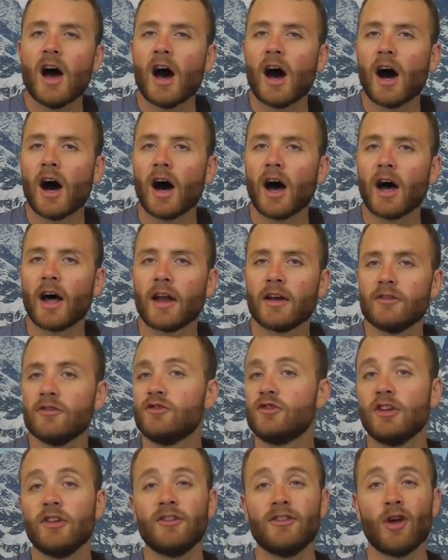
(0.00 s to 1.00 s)
on
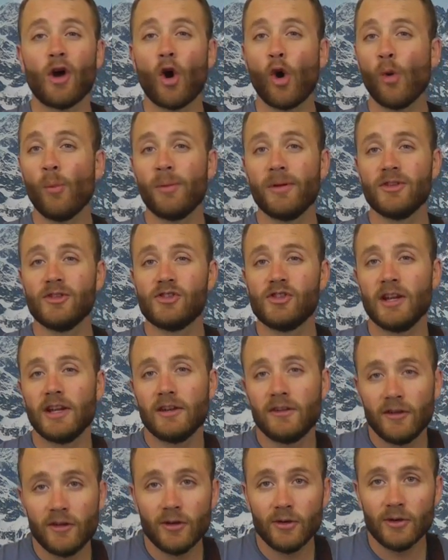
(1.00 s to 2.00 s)
just open G
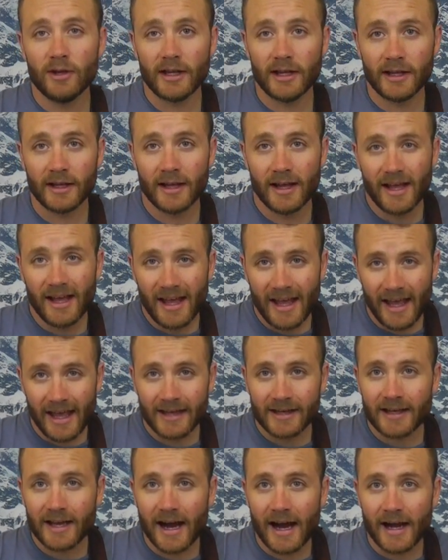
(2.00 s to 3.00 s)
tuning
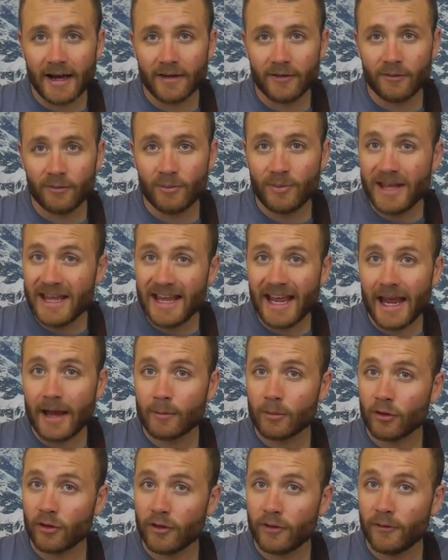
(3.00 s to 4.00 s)
and kind of being
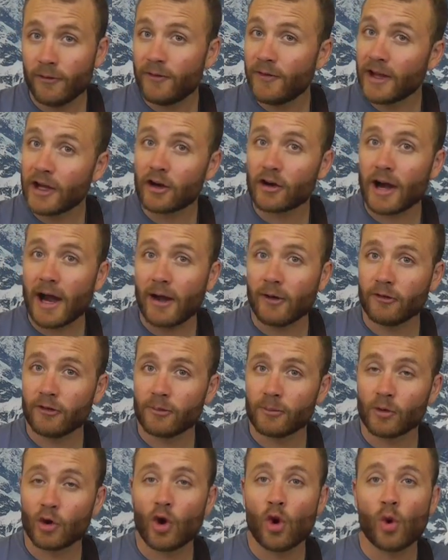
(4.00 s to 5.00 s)
able to figure out
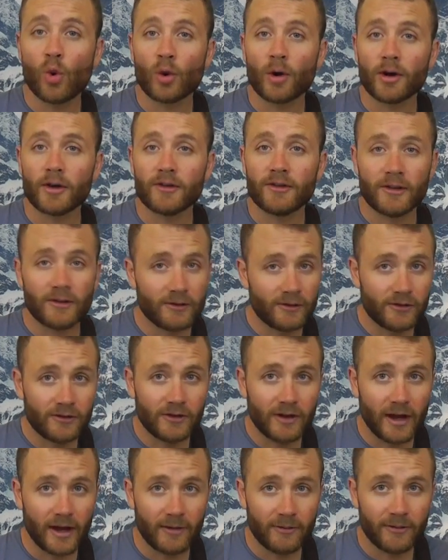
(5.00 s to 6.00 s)
some chords and
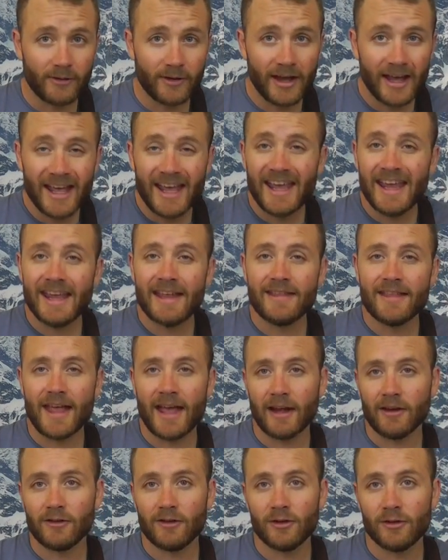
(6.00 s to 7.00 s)
stuff in
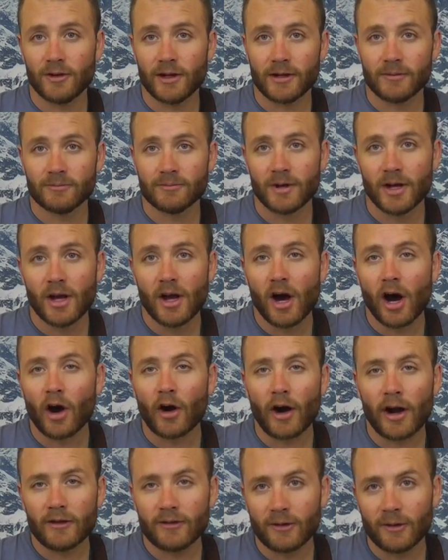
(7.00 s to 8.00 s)
that tuning. All
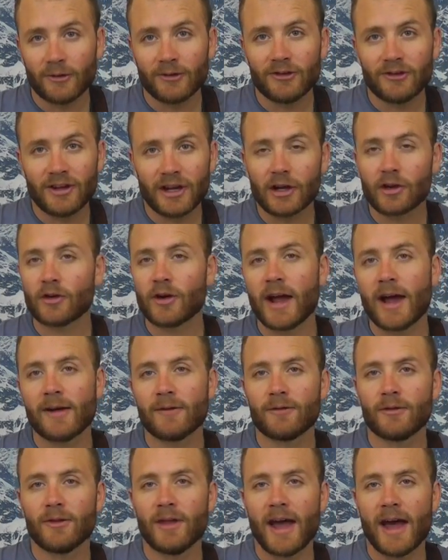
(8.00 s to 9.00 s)
right, so stick
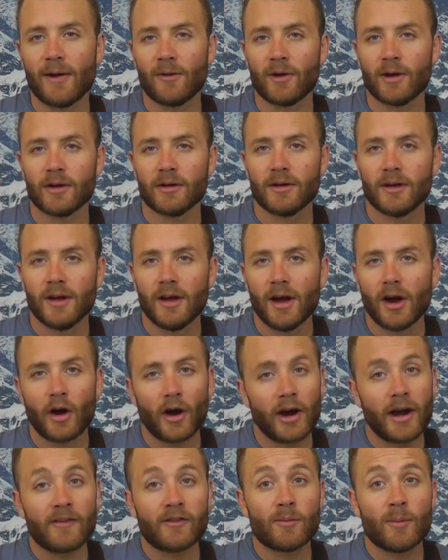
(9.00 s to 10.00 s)
around for that one. All
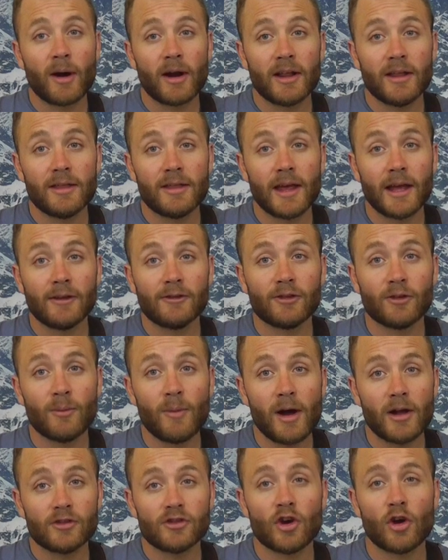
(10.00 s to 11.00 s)
right, everybody, thanks so
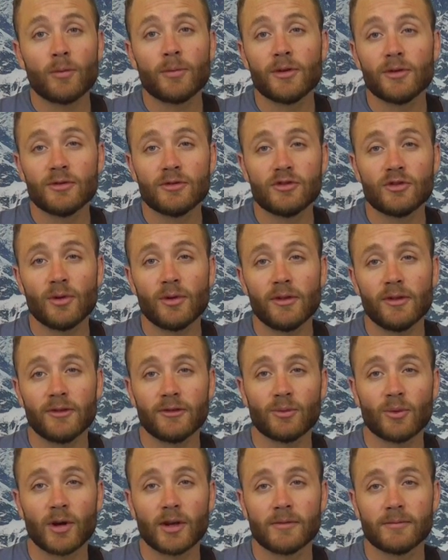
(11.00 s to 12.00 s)
much. Hope you enjoy
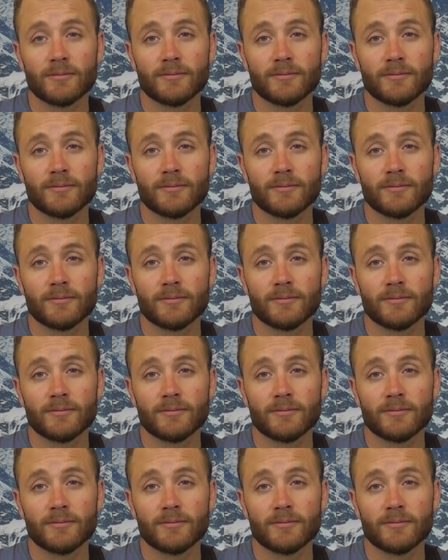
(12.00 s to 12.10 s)
this one.